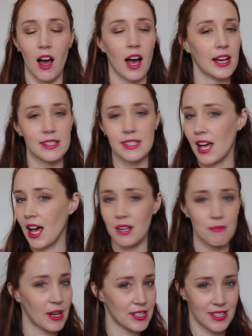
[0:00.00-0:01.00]
I just
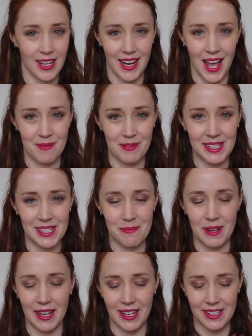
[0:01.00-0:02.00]
can't imagine that happening
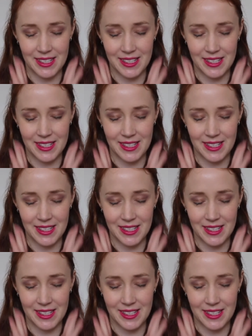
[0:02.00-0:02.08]
to me.